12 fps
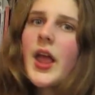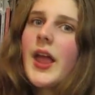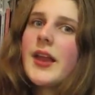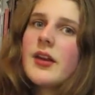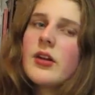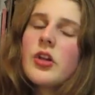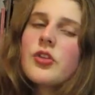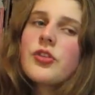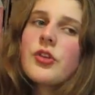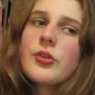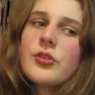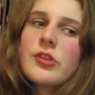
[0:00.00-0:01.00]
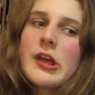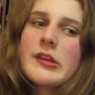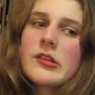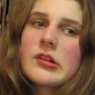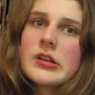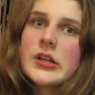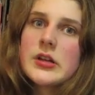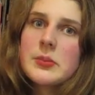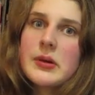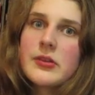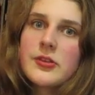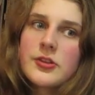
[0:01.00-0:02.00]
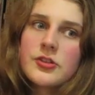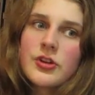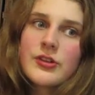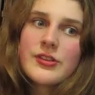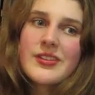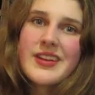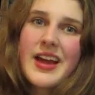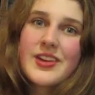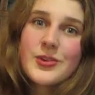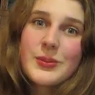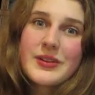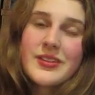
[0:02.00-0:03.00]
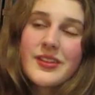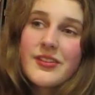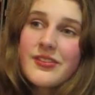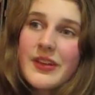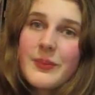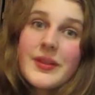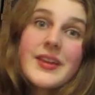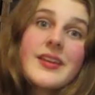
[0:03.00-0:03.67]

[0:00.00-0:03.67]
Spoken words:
and it also says a lot about Sir John's attachment to their family.